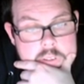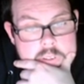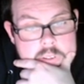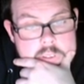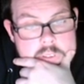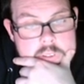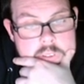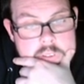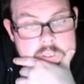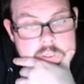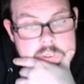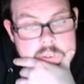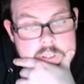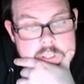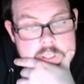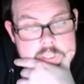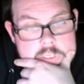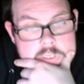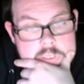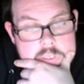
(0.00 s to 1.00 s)
So there
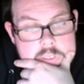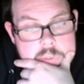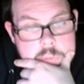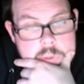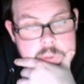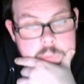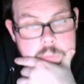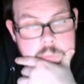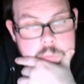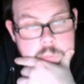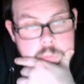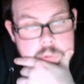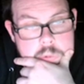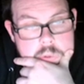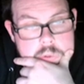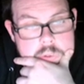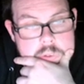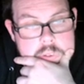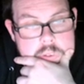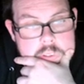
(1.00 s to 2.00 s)
is other people,
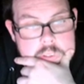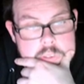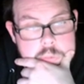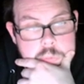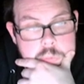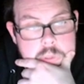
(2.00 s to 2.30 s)
but I just